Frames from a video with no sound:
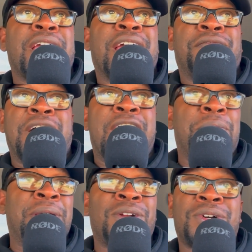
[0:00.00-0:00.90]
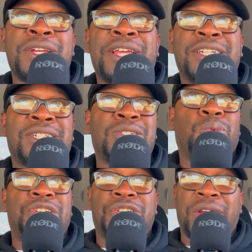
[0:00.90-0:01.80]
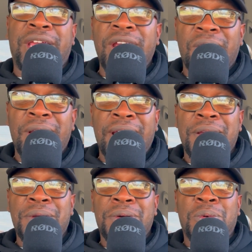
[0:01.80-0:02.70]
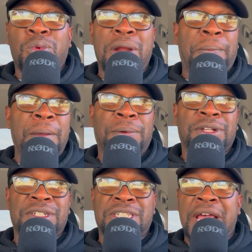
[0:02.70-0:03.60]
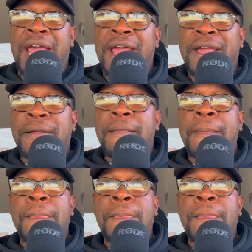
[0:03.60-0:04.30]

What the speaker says: environmental conditions, what you're hearing, what people are saying,